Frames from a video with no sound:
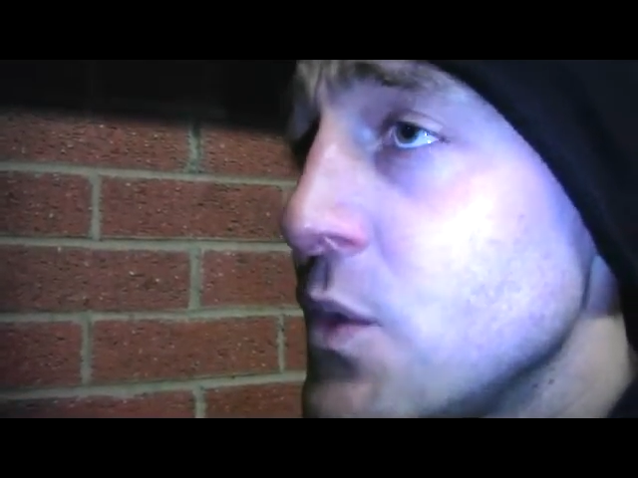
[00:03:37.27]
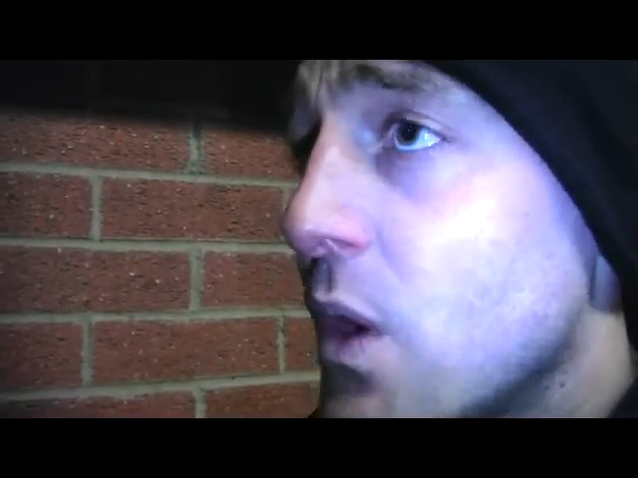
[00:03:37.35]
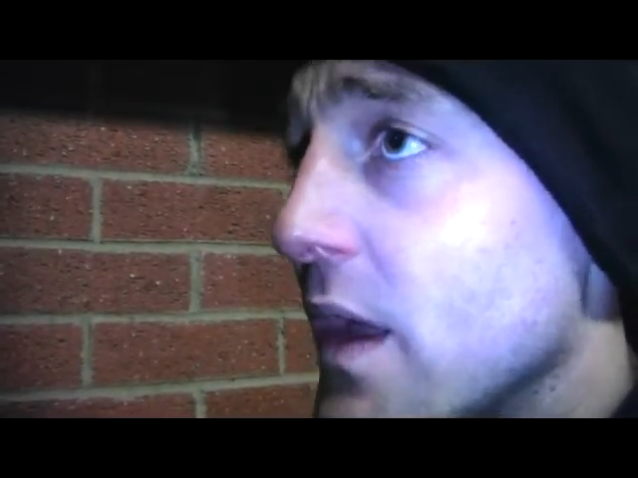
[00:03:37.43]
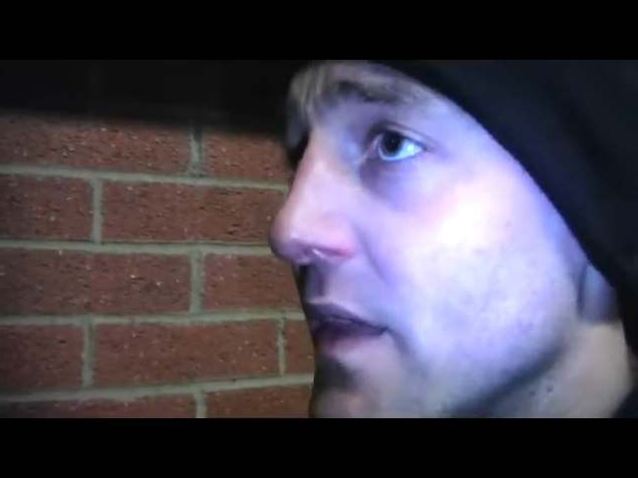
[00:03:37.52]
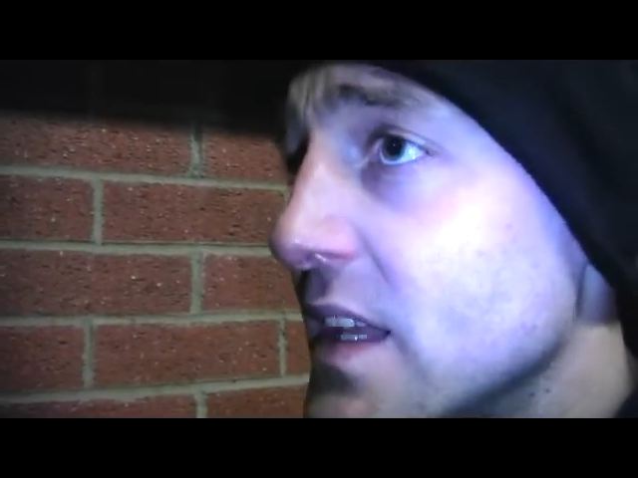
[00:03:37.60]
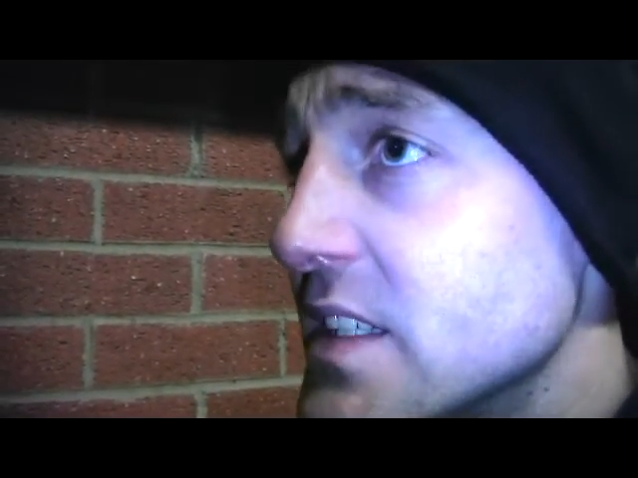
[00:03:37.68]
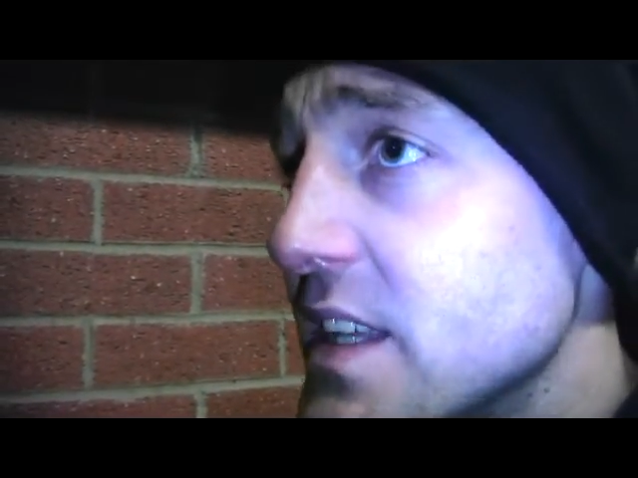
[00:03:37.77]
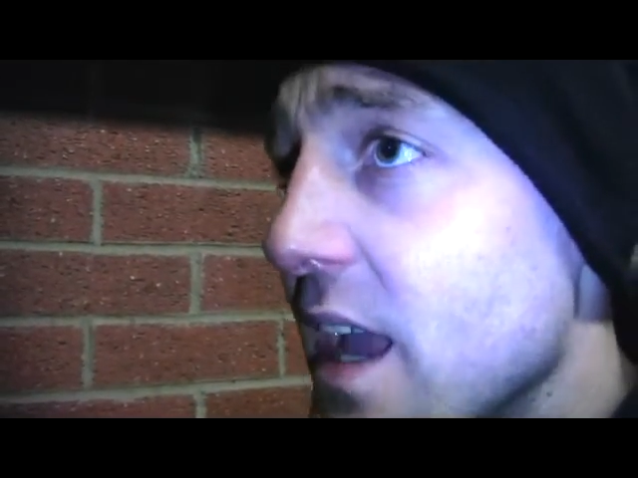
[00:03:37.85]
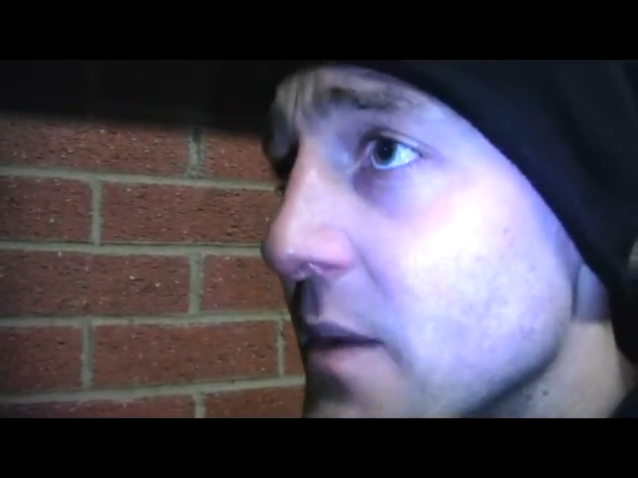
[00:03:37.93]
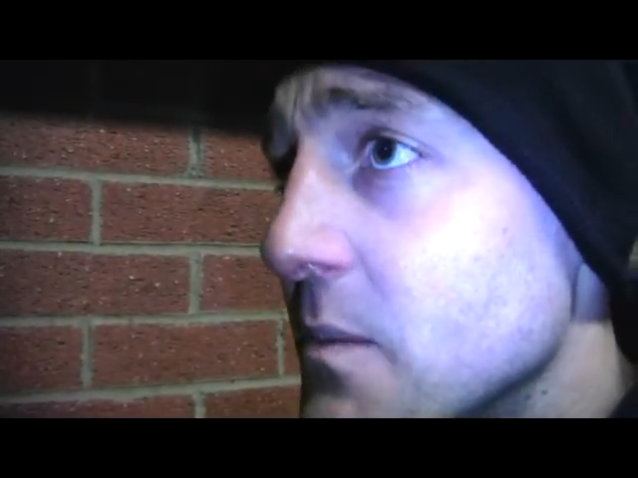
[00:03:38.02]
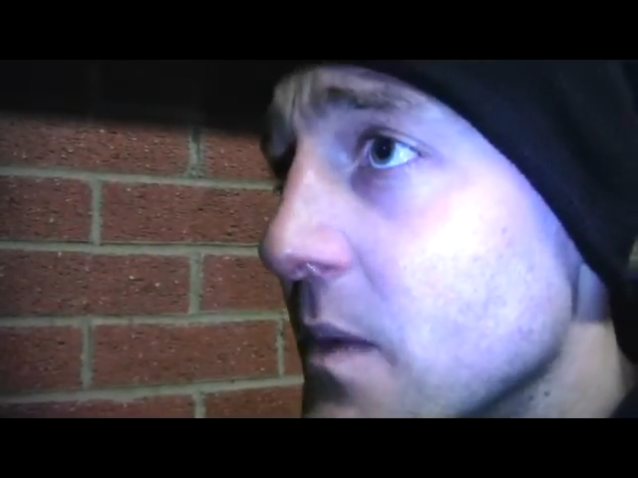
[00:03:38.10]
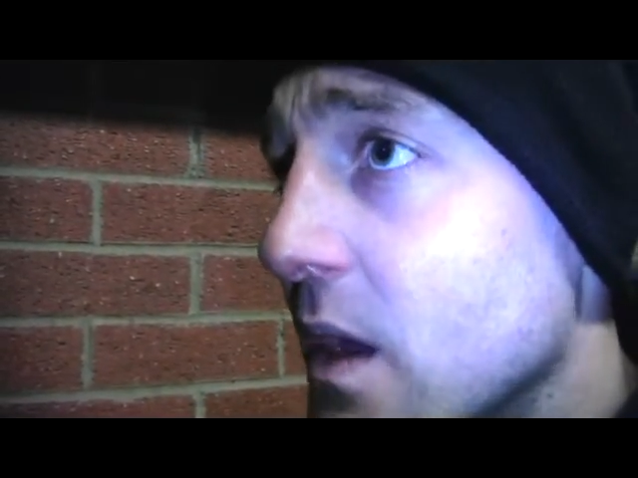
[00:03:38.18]
Too right, and that's
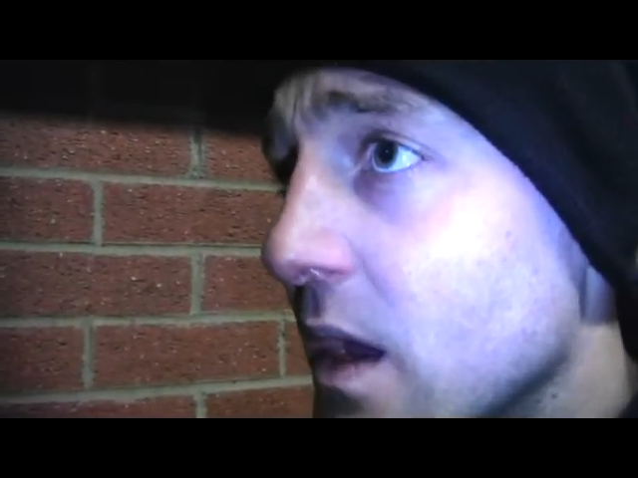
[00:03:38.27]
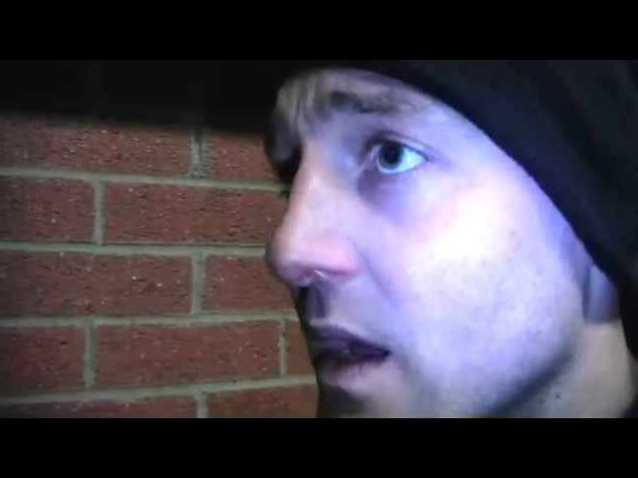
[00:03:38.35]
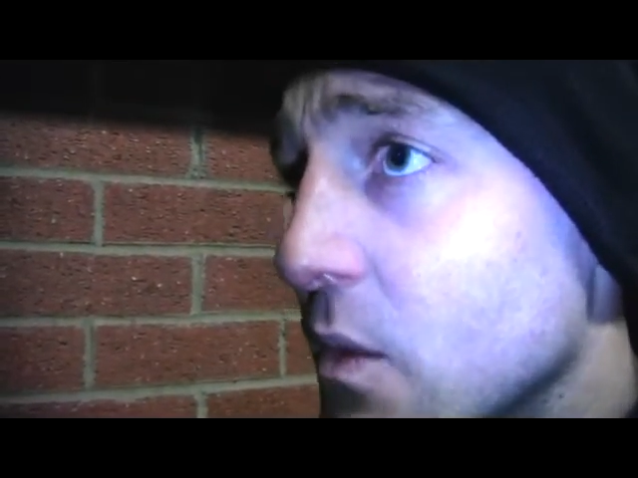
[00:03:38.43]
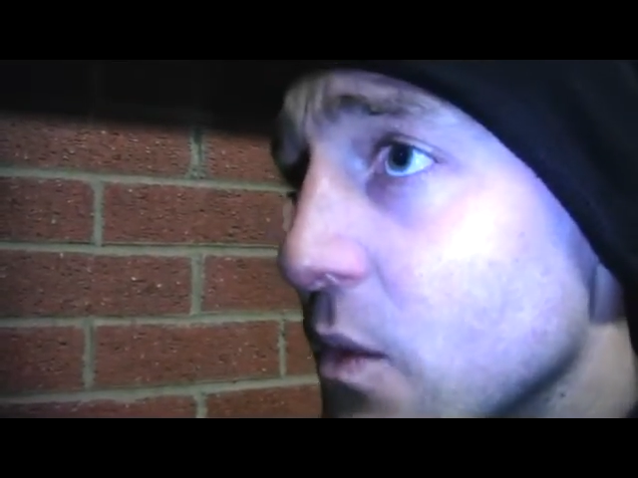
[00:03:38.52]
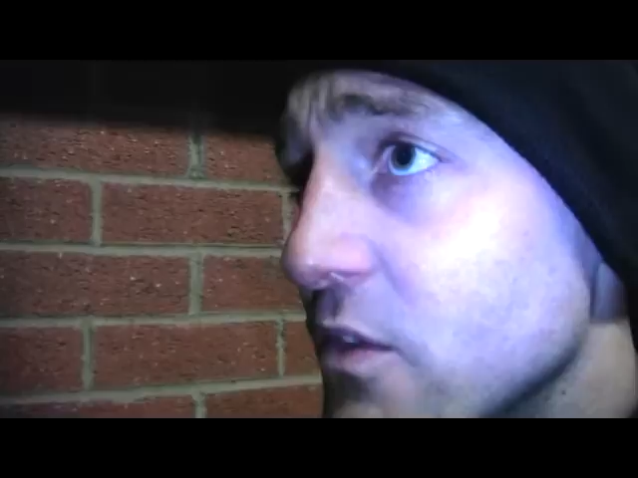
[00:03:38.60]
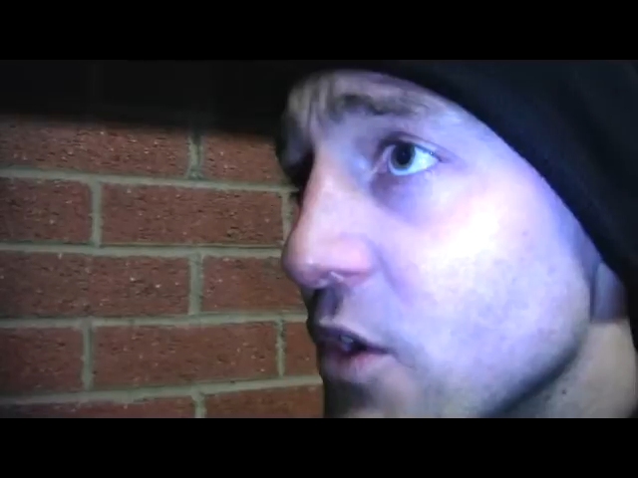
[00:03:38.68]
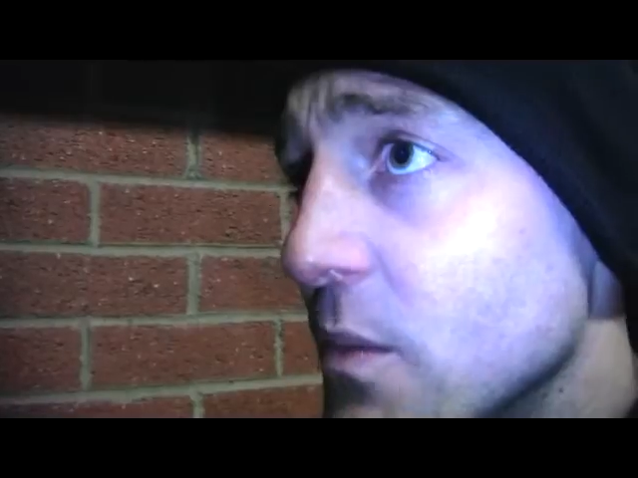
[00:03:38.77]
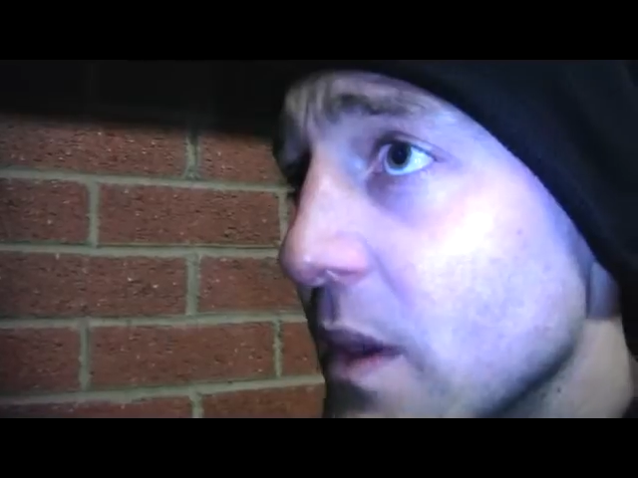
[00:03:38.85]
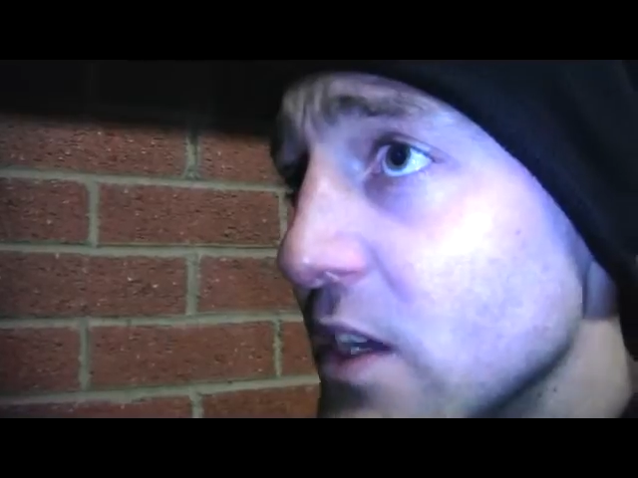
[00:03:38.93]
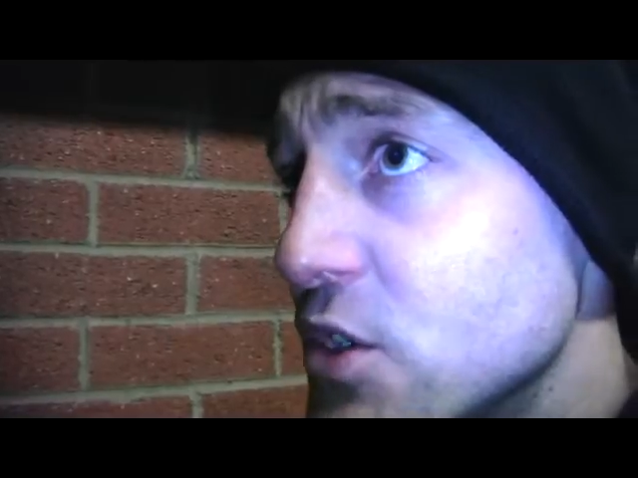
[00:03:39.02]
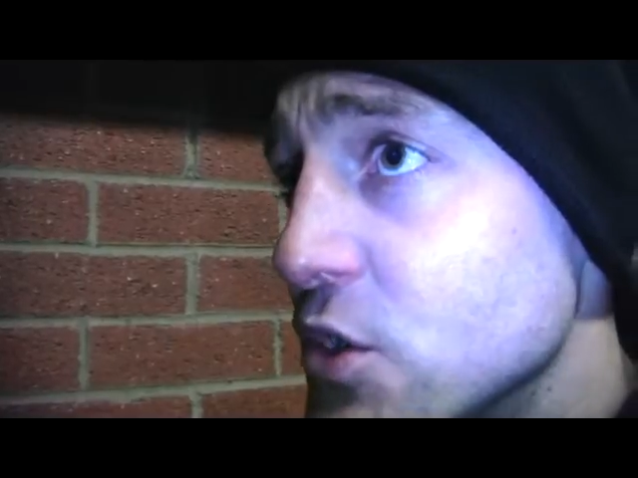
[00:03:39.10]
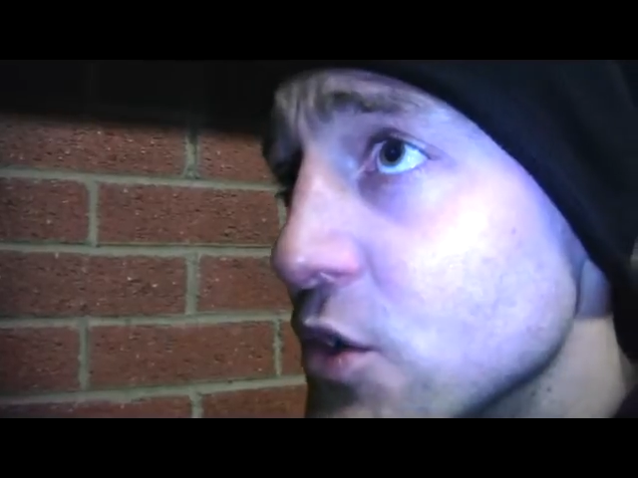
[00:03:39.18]
the aim. We've got to
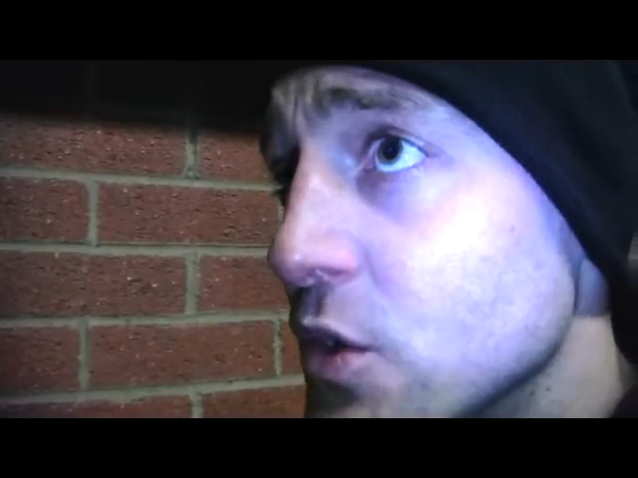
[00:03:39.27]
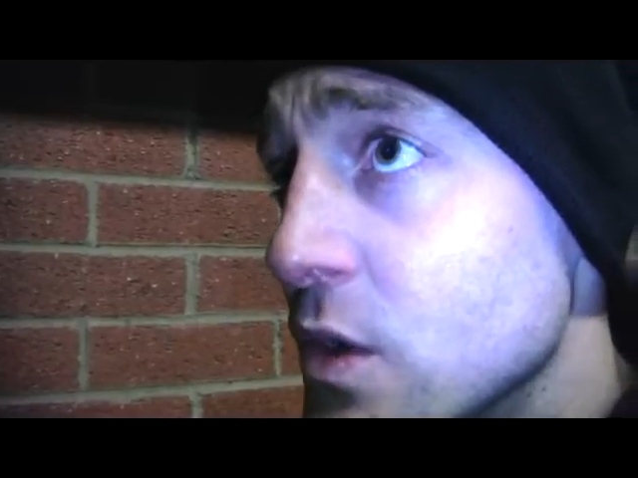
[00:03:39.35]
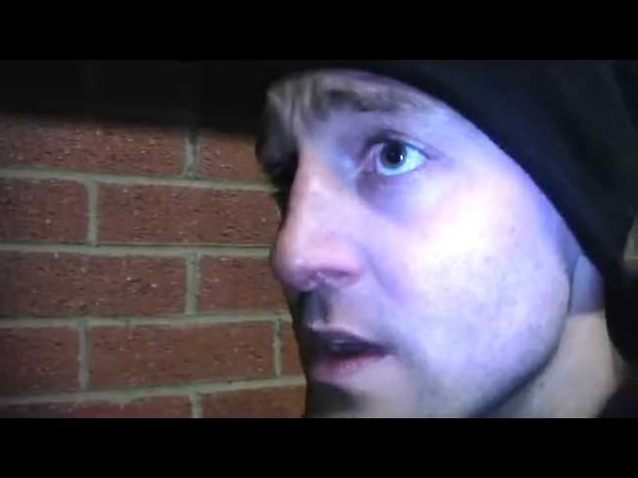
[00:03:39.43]
make sure